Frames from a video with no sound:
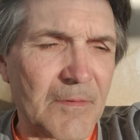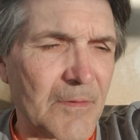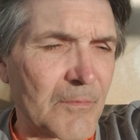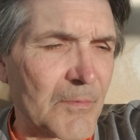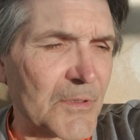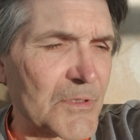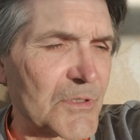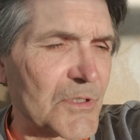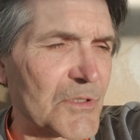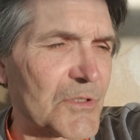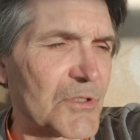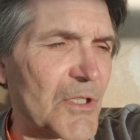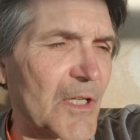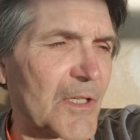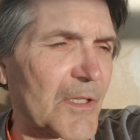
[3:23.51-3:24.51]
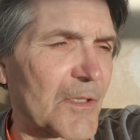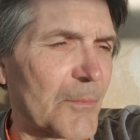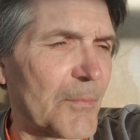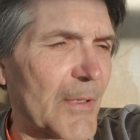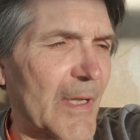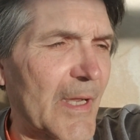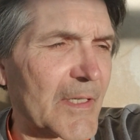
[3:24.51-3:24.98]
When it's just checking a
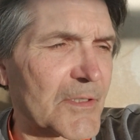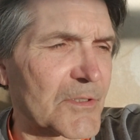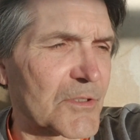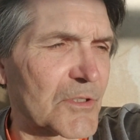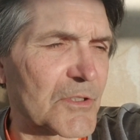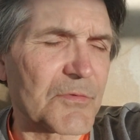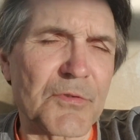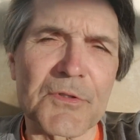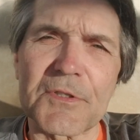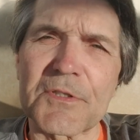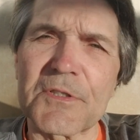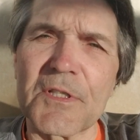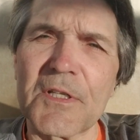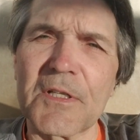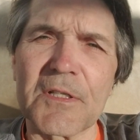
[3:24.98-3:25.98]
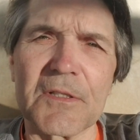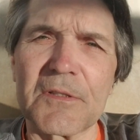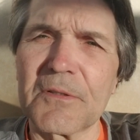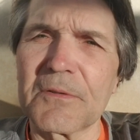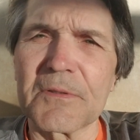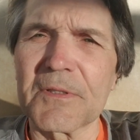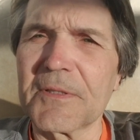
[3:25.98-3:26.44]
box just for the sake of
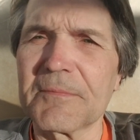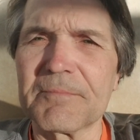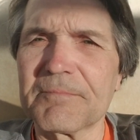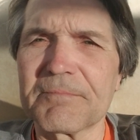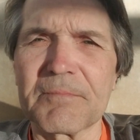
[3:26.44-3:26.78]
doing it,